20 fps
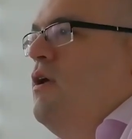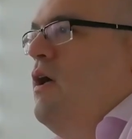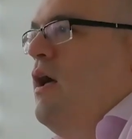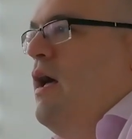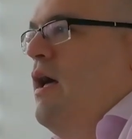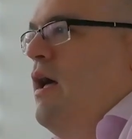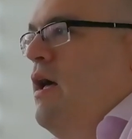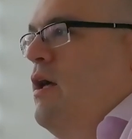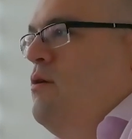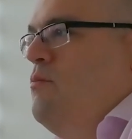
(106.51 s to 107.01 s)

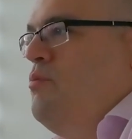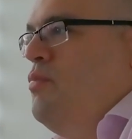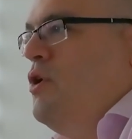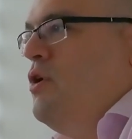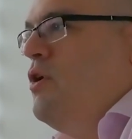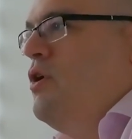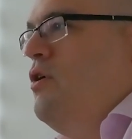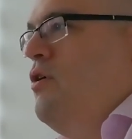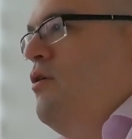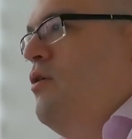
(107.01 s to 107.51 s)
and
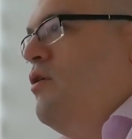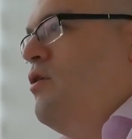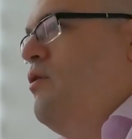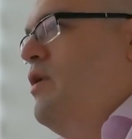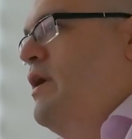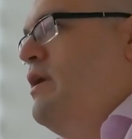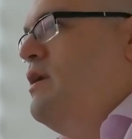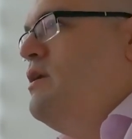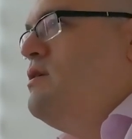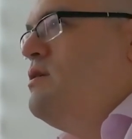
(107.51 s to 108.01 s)
procure
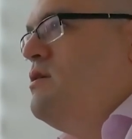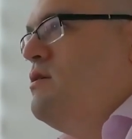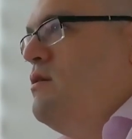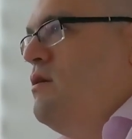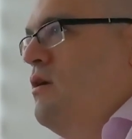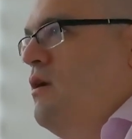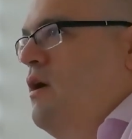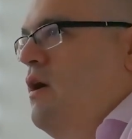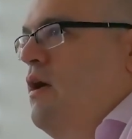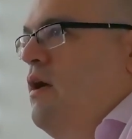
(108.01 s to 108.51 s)
credit
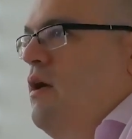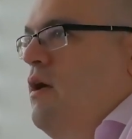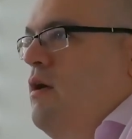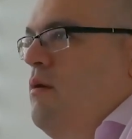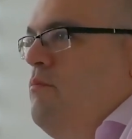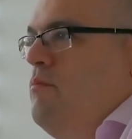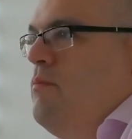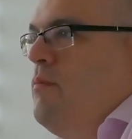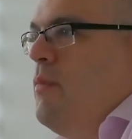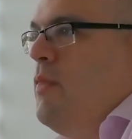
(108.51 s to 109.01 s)

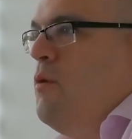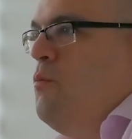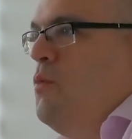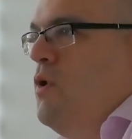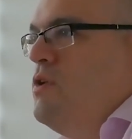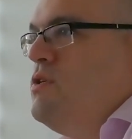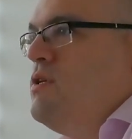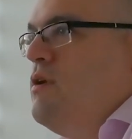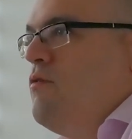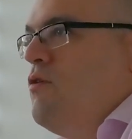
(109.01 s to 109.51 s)
once